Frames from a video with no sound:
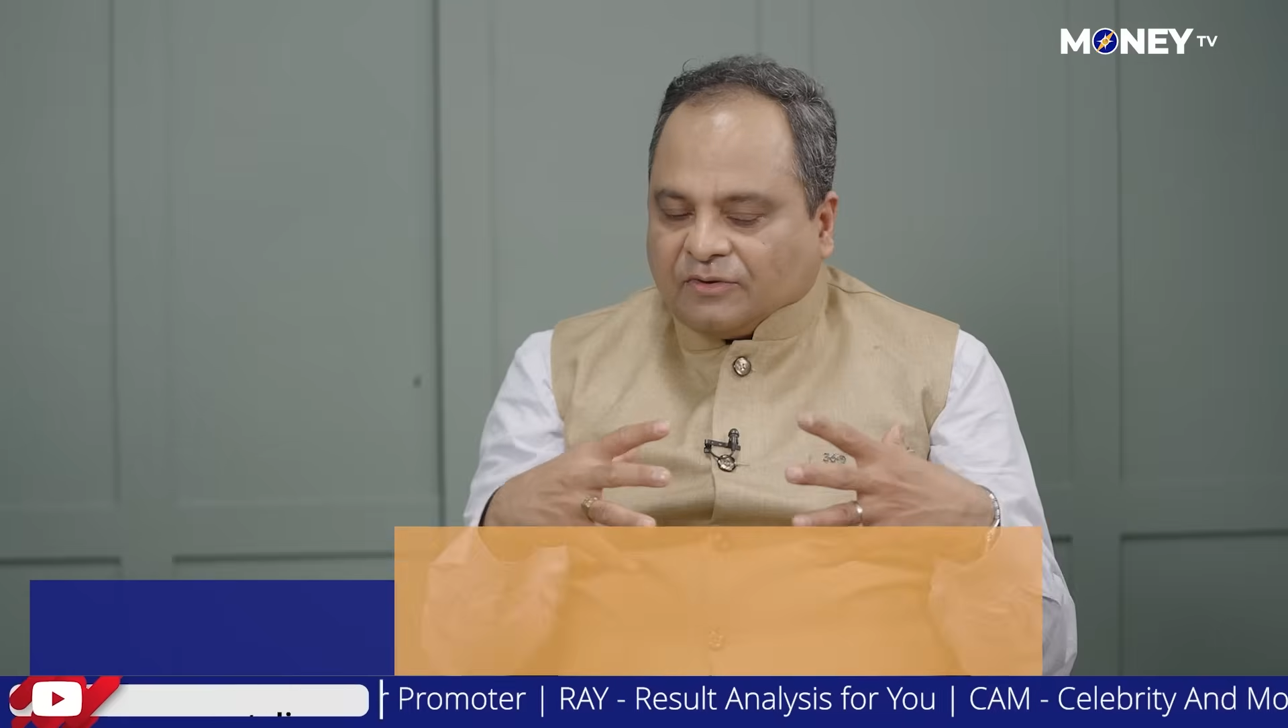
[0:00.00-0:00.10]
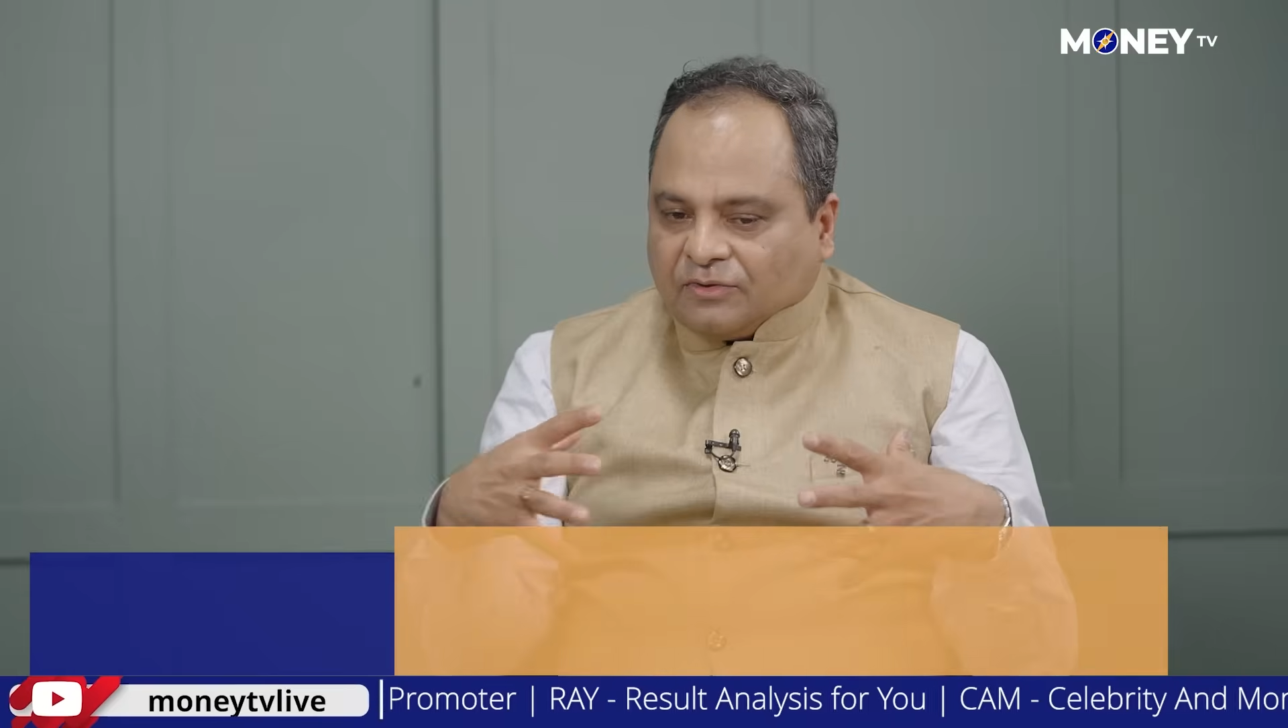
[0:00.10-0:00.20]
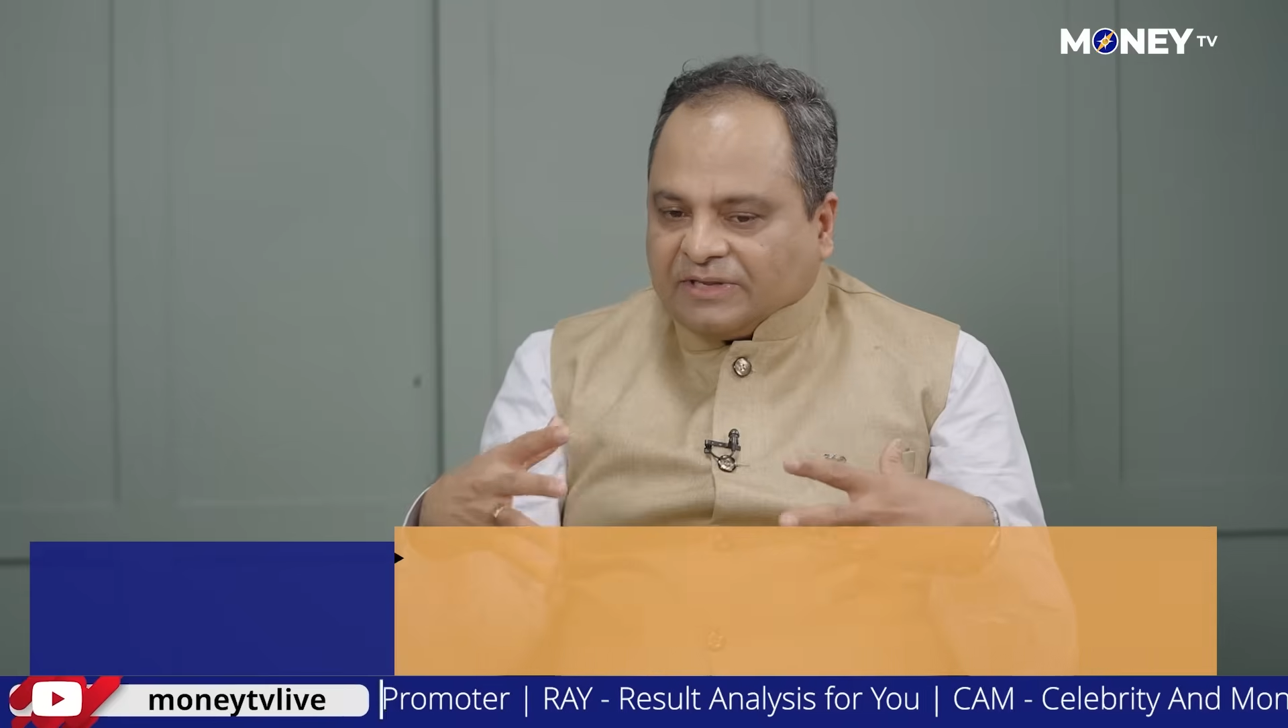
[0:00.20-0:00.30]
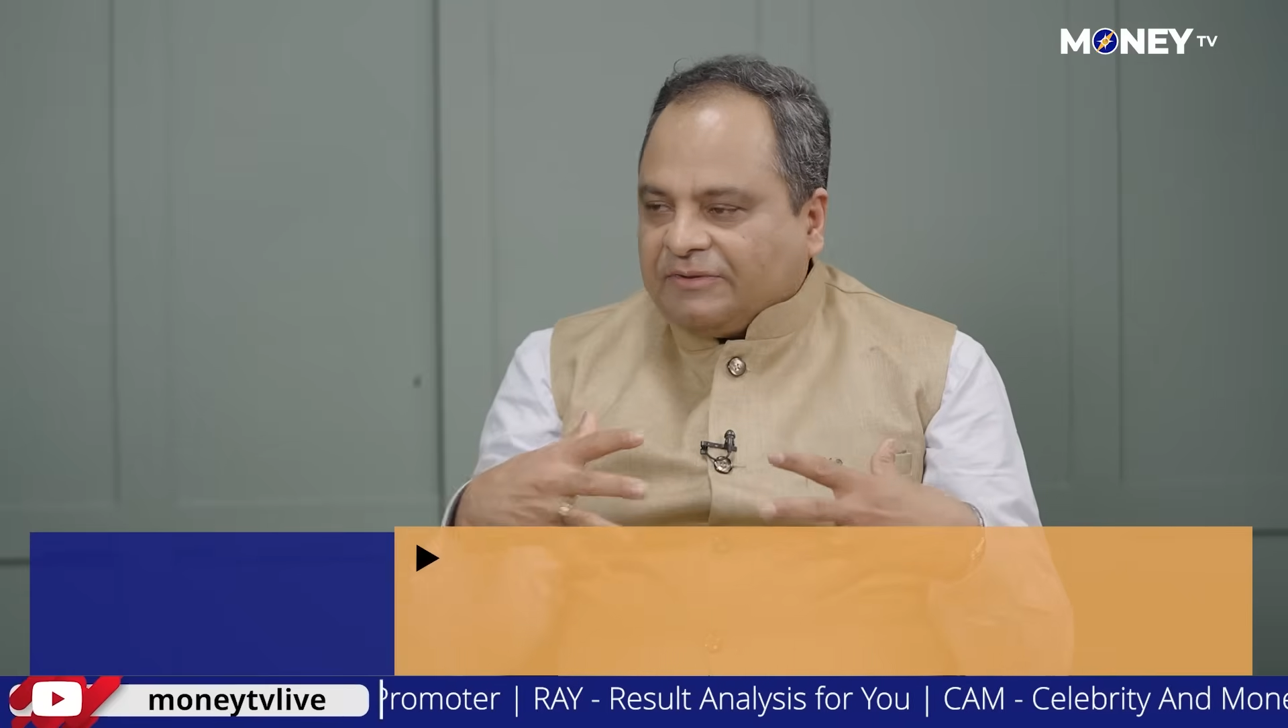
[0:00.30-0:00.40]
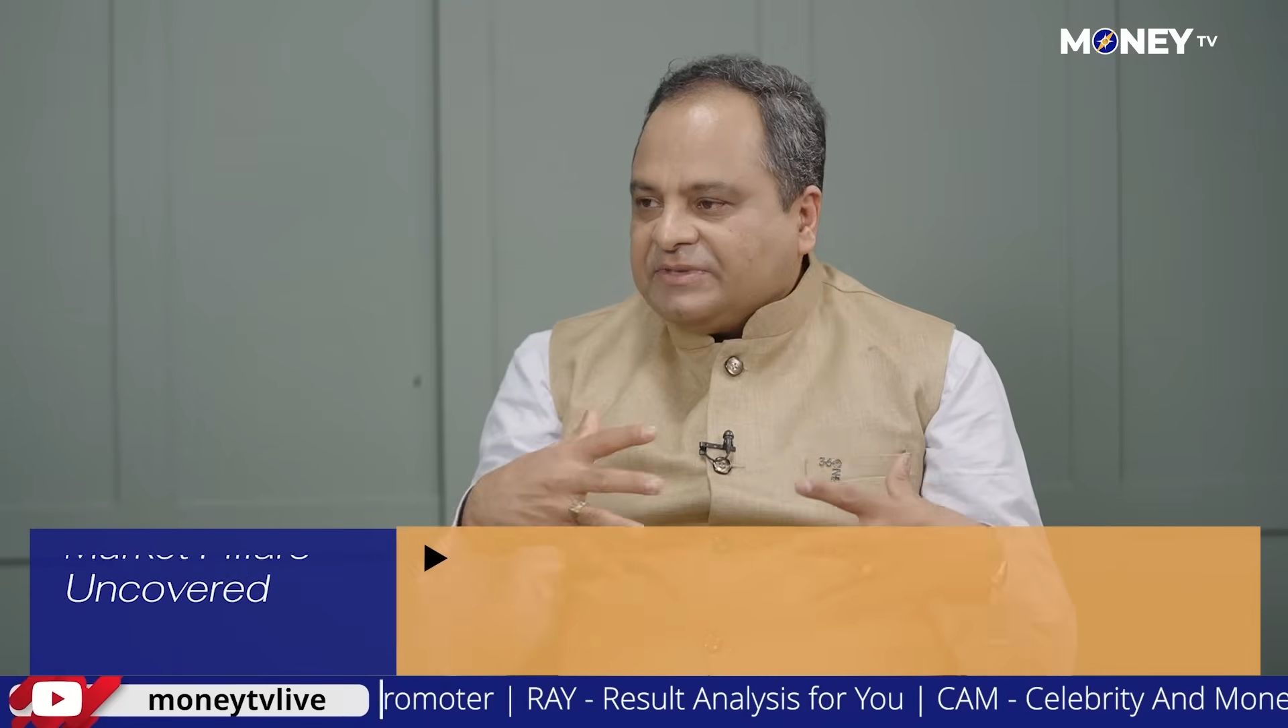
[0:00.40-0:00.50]
the
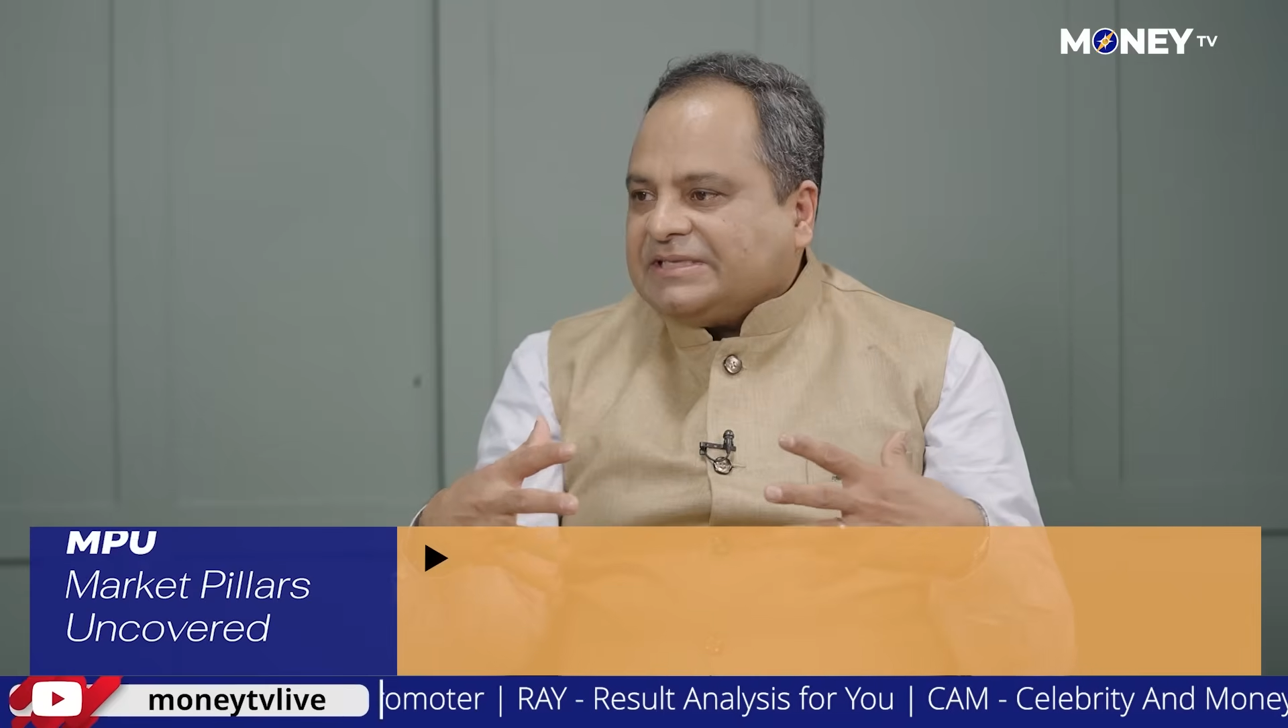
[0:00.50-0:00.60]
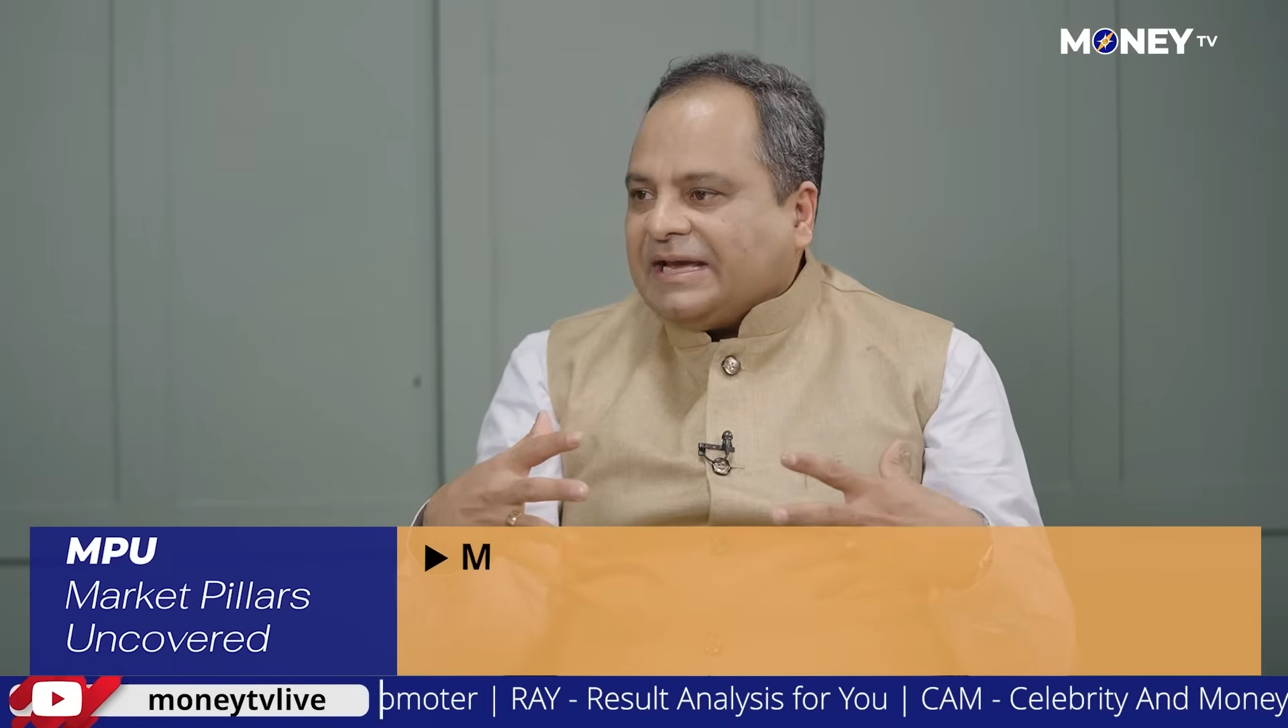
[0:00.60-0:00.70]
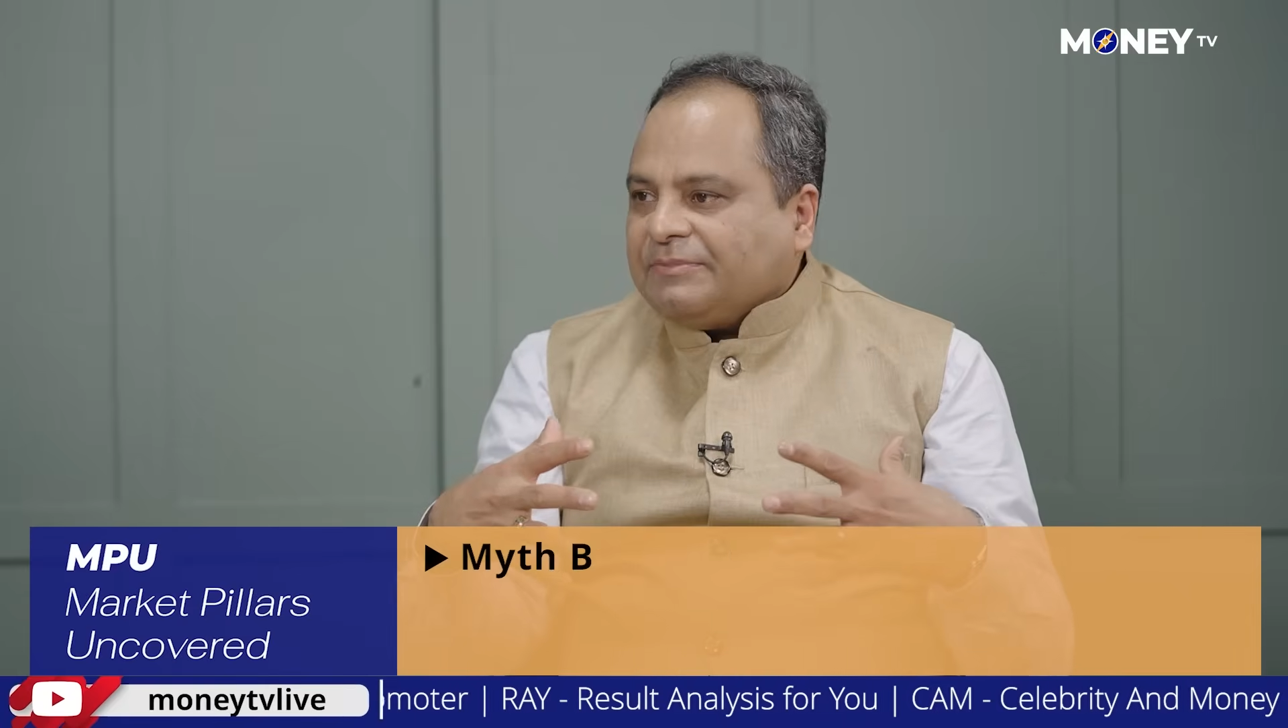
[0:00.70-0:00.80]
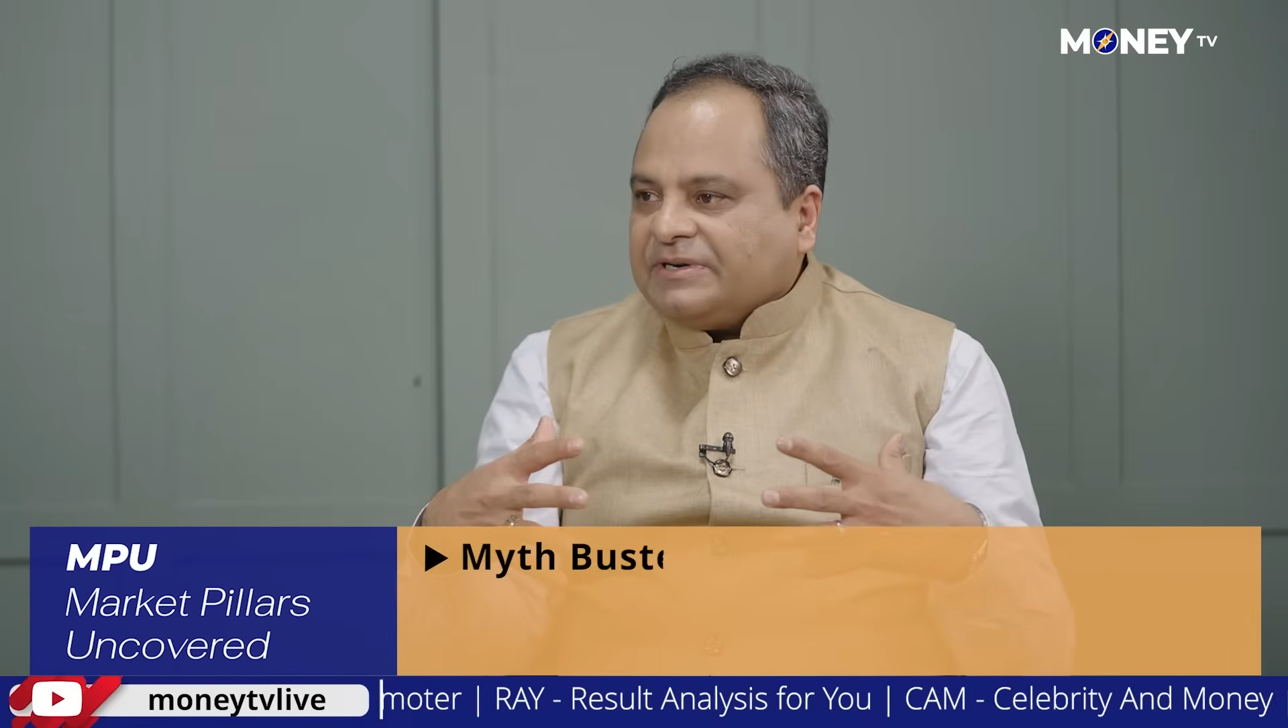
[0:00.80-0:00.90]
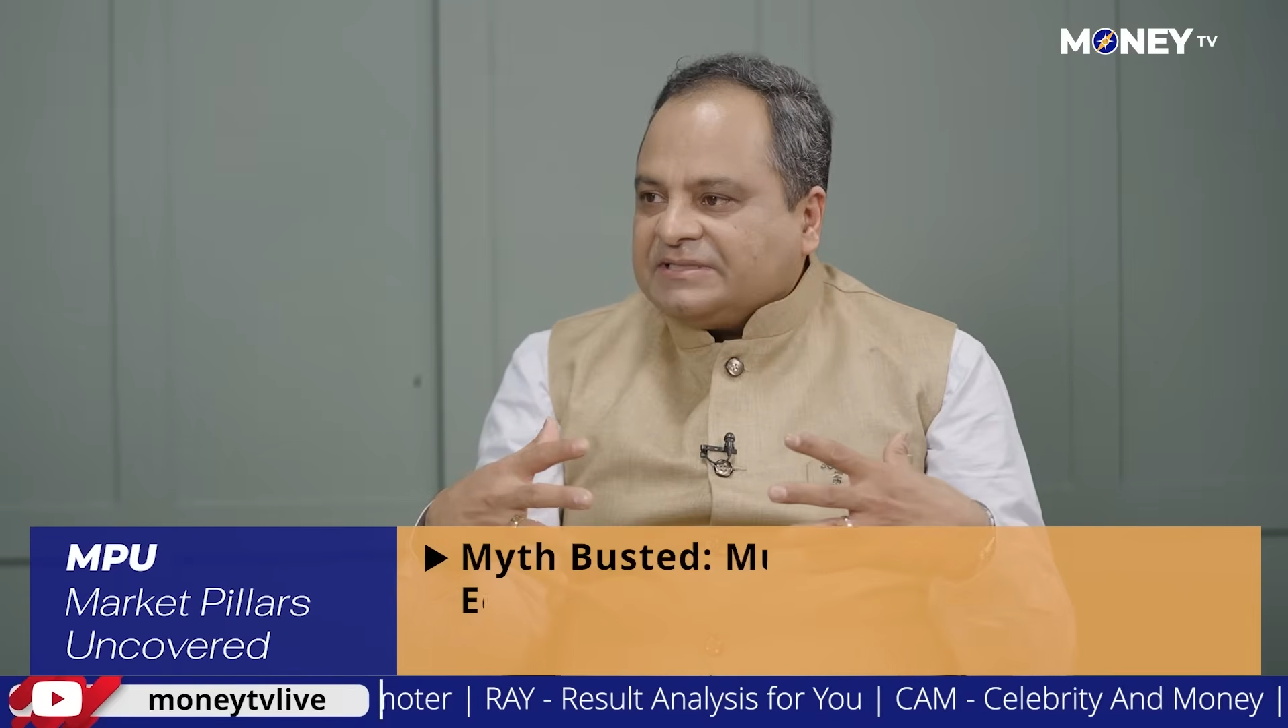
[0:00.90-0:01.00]
good thing which has happened